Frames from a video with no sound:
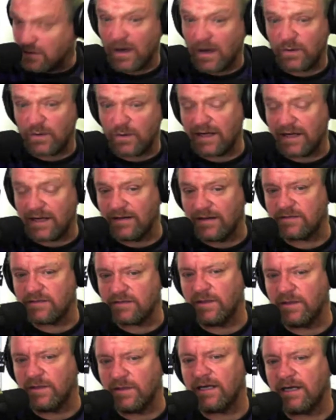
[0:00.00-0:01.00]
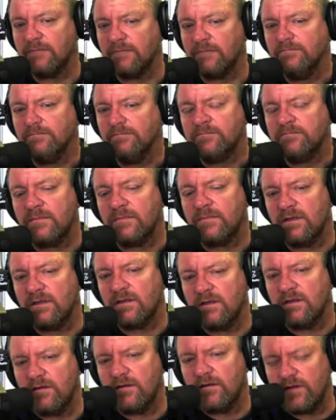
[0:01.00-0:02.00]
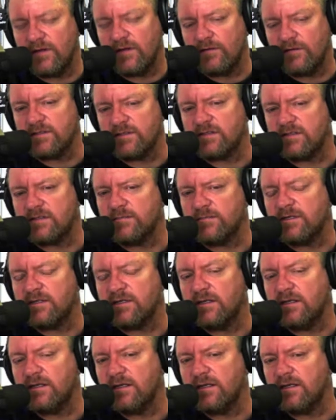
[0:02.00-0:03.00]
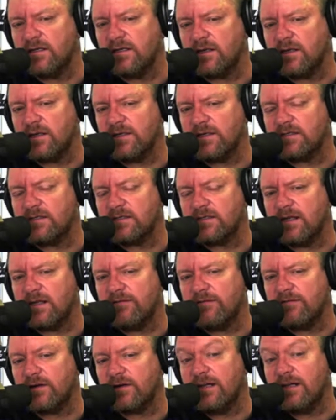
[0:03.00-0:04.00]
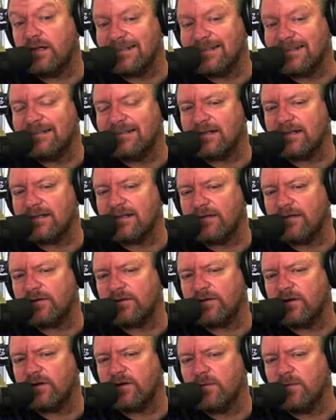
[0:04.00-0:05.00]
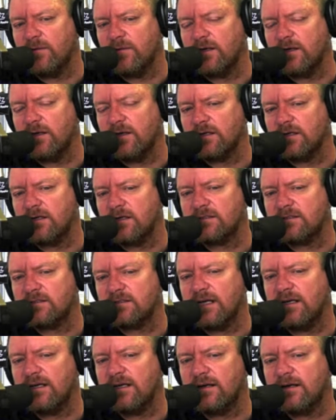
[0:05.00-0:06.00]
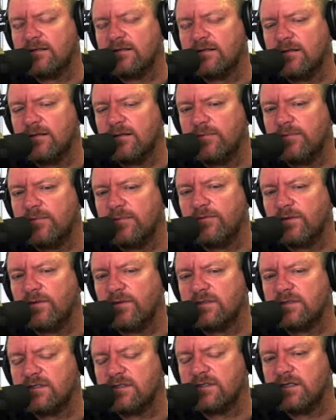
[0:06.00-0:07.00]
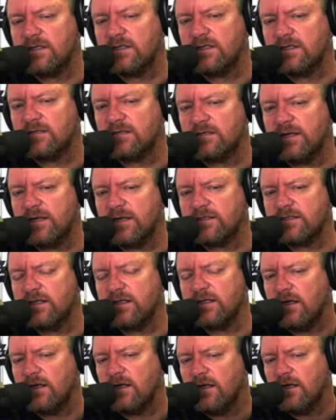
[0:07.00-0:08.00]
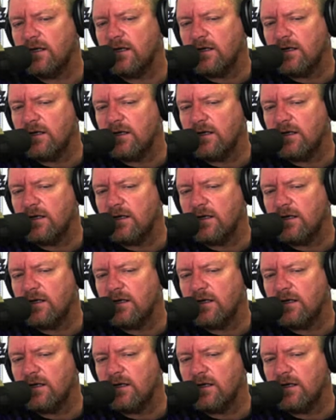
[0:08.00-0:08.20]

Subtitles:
quite quickly this week, the obvious assumption that he's coming to South Africa. He's in South Africa at the moment, as I understand it, before this test match. And